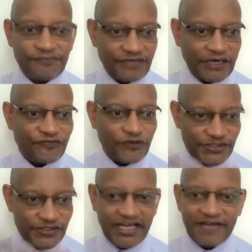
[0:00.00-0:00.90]
of course,
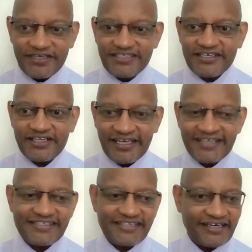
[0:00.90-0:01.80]
they'll come and tell
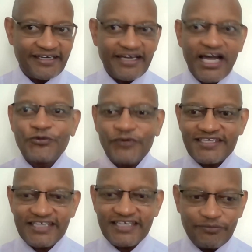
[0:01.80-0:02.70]
us, how do I
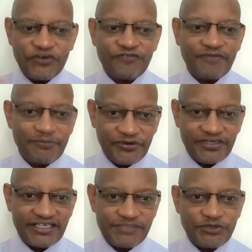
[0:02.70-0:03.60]
sell more of my
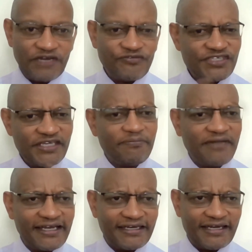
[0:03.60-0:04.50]
products? But you have to step
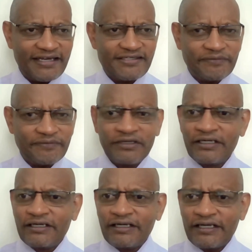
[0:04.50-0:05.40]
back and ask them,
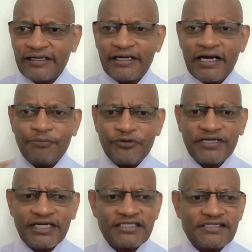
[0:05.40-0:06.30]
a
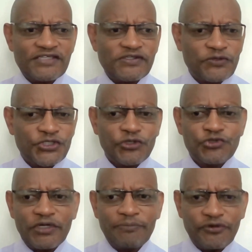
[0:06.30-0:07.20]
product is a solution
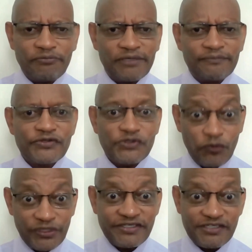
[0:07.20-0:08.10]
to a problem. So
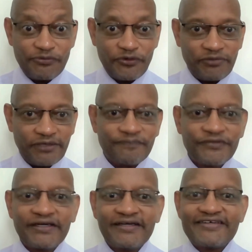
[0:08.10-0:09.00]
what is a problem?
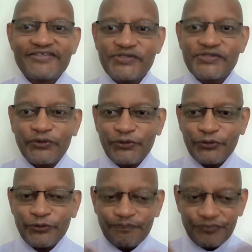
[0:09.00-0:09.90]

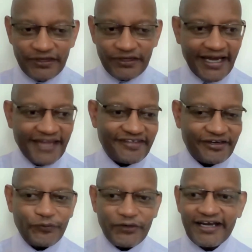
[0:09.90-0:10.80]
So I
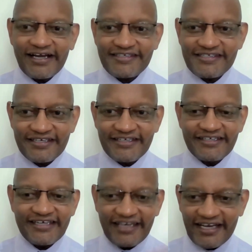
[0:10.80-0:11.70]
think what I can say
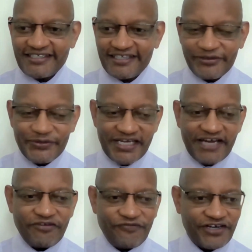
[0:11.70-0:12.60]
in a nutshell, because I
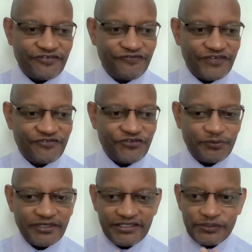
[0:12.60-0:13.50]
have a very, very few
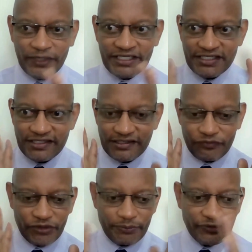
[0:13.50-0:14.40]
minutes, once
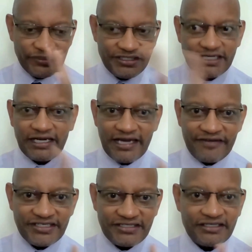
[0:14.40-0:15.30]
we brought in
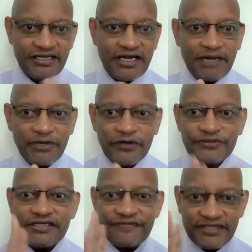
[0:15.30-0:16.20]
clarity about
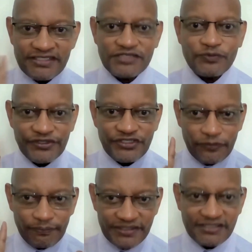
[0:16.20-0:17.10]
this is what your
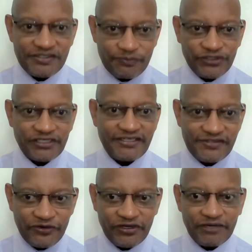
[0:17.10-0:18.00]
business model is
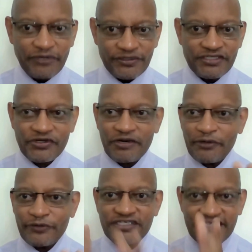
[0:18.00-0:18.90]
all about. It's not
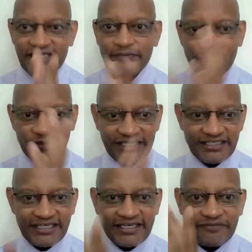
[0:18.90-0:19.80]
about selling product
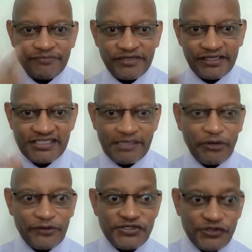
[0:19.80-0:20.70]
A and B. It's about
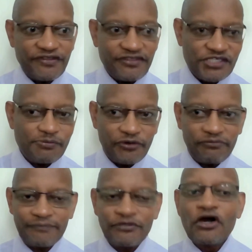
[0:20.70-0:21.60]
solving this
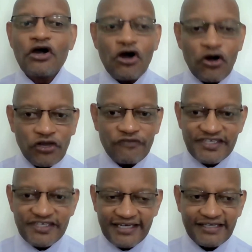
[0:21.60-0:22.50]
problem. All of a
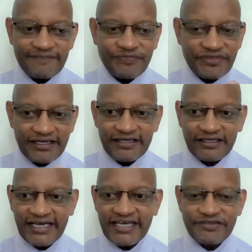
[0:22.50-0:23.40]
sudden, the
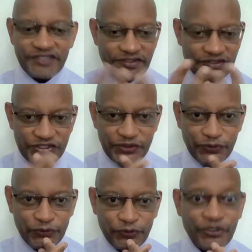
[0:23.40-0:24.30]
client
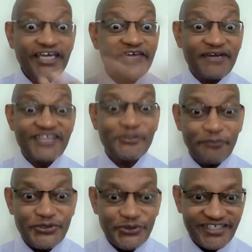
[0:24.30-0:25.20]
saw immense
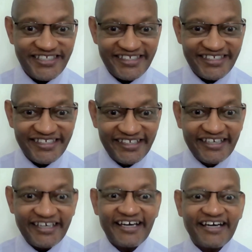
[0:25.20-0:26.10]
opportunity.
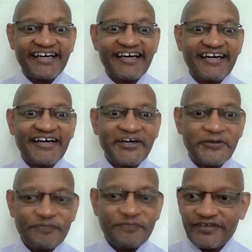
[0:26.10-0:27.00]

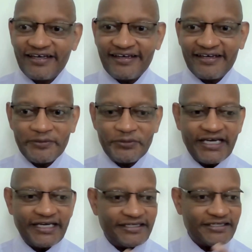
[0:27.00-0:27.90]
And
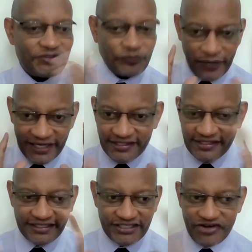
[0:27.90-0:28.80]
once
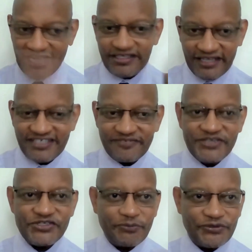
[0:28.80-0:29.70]
they tracked that
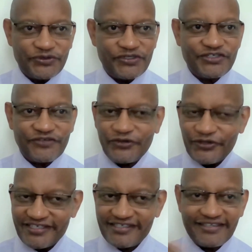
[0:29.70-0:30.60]
immense opportunity, of
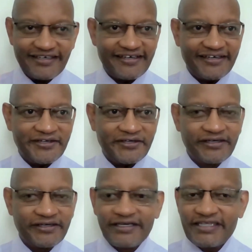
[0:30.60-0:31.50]
course, the
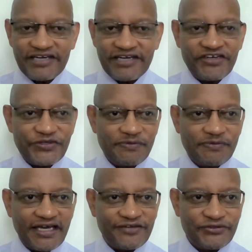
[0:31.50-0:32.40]
revenues
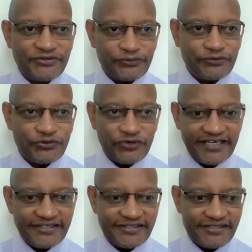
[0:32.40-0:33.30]
began to
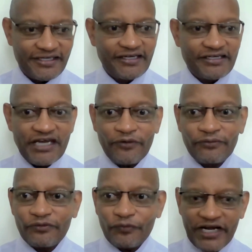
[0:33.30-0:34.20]
rise. Now,
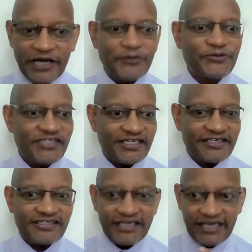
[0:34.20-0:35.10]
what I want to say
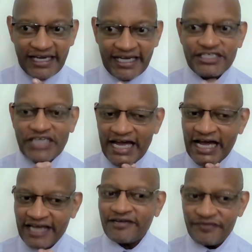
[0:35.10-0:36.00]
is the client
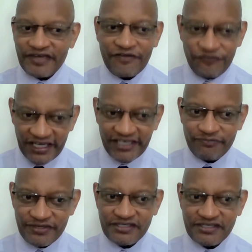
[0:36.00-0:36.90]
had a valid
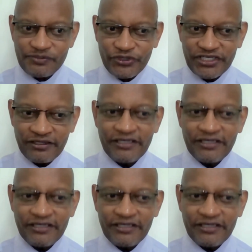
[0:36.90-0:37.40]
business model,